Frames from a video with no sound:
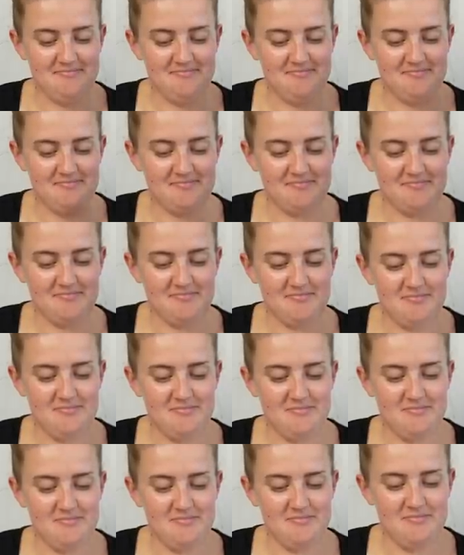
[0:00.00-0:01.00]

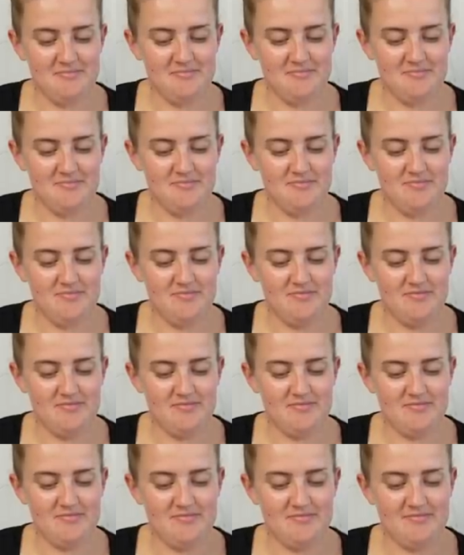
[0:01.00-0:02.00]

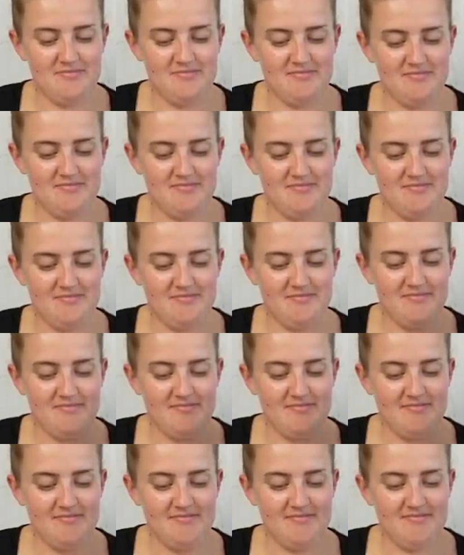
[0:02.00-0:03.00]

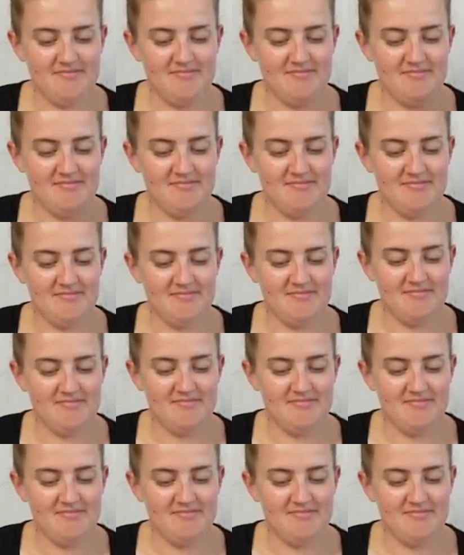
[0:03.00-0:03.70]
No words are spoken by the person on screen.